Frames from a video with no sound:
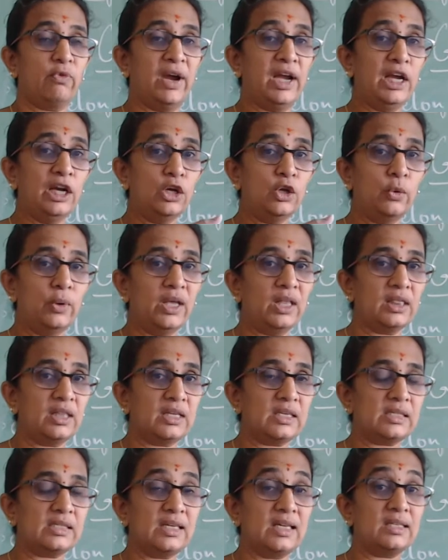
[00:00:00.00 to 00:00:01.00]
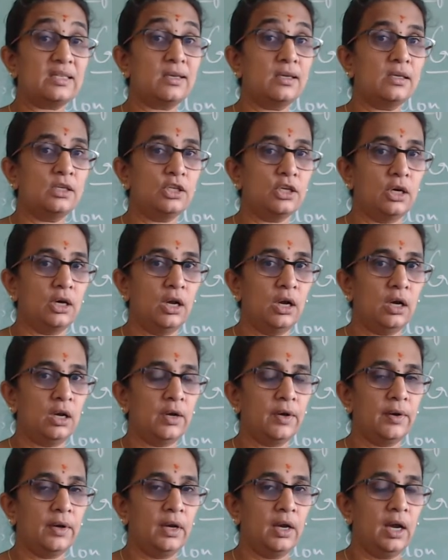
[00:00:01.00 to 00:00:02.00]
while doing this, there's a
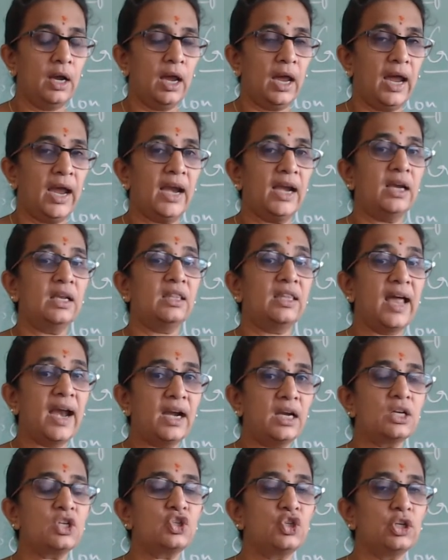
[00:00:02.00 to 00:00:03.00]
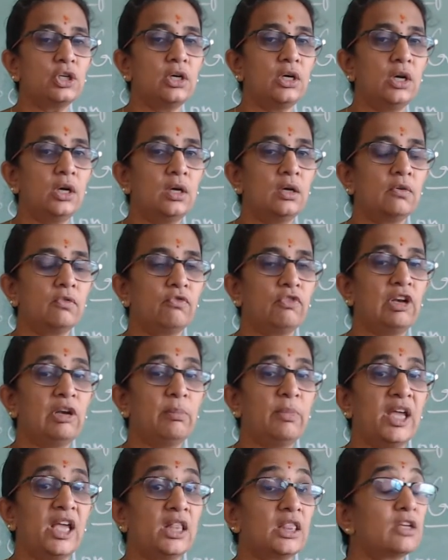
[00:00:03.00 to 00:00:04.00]
jerk, and that jerk will
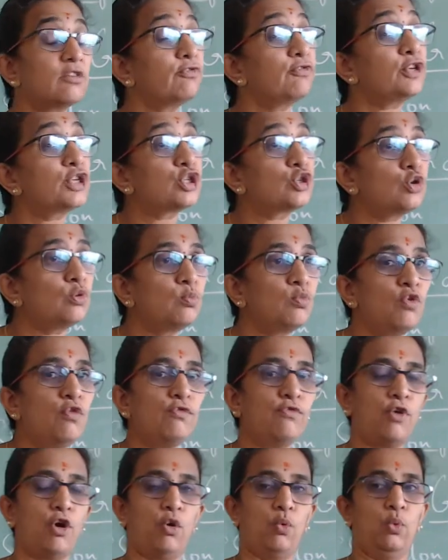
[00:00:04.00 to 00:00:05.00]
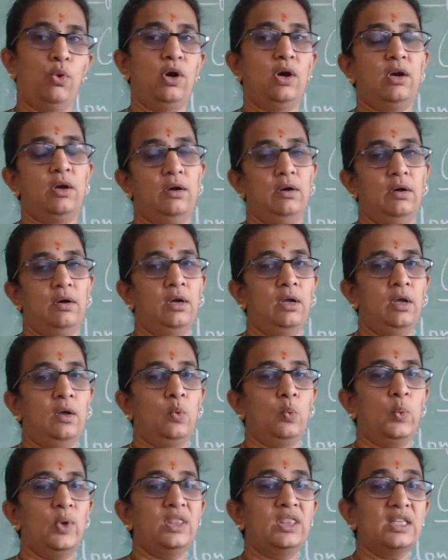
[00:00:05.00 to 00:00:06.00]
make the fish to move forward.
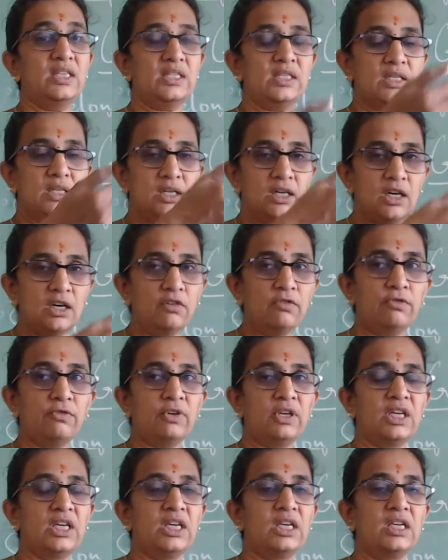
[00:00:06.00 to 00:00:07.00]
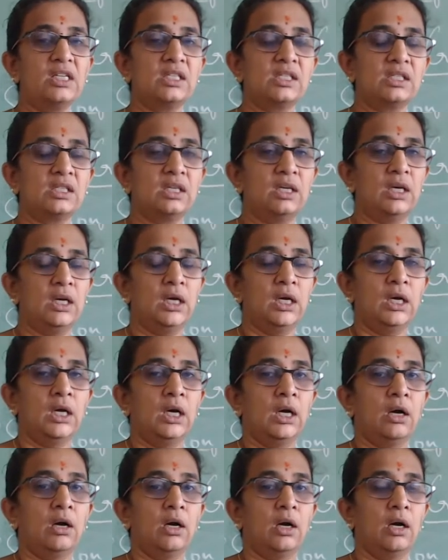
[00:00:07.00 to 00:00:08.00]
When this curve is
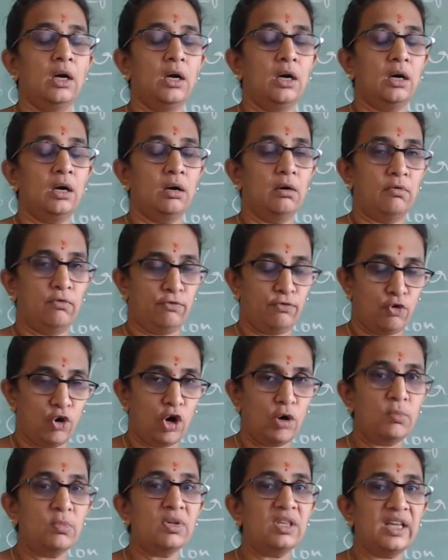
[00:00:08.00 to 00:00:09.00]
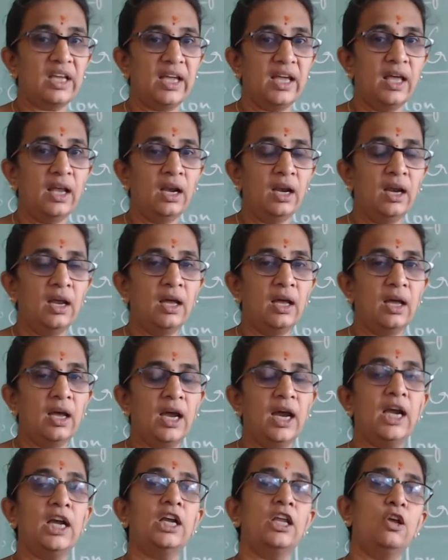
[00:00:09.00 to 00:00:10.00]
formed there,
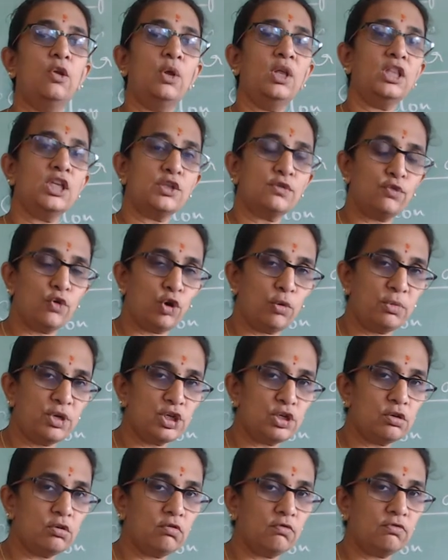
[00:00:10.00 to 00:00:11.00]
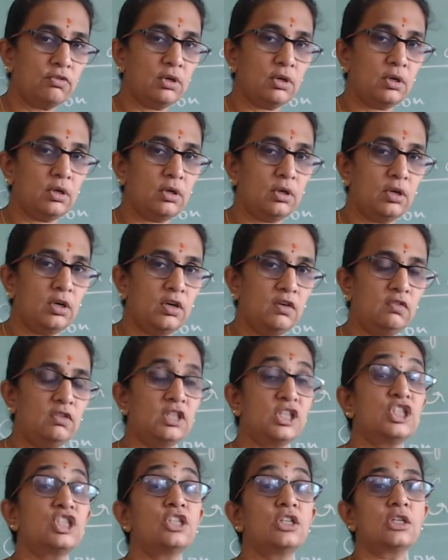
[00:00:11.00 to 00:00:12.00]
and during this formation of the
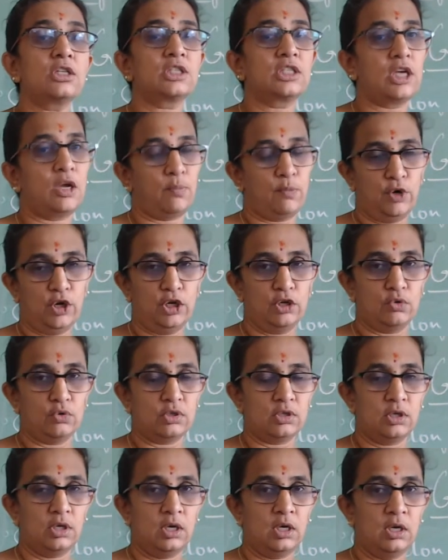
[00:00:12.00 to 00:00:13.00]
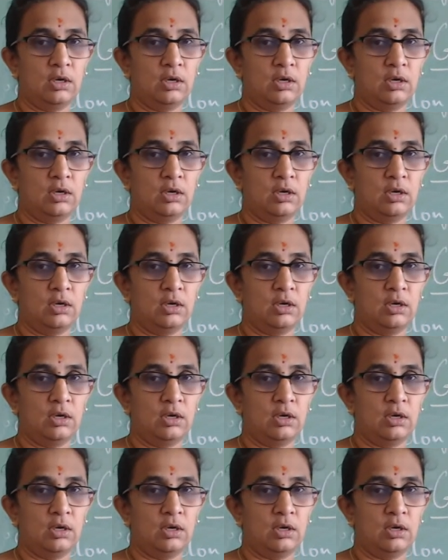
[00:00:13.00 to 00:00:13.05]
curve, jerks are produced.